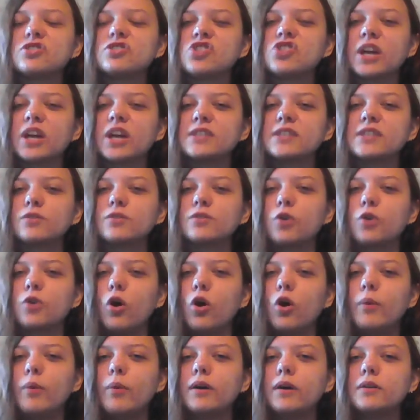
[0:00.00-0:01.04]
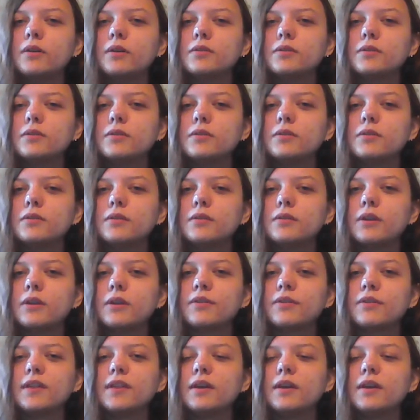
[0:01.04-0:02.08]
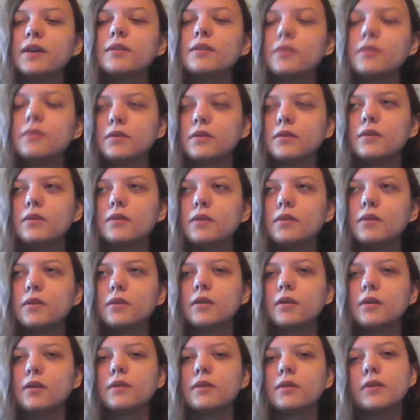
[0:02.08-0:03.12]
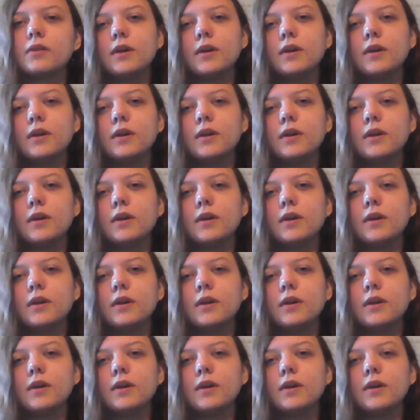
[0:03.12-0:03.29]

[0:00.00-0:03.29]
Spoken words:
Jack is in a coma and everything, you know.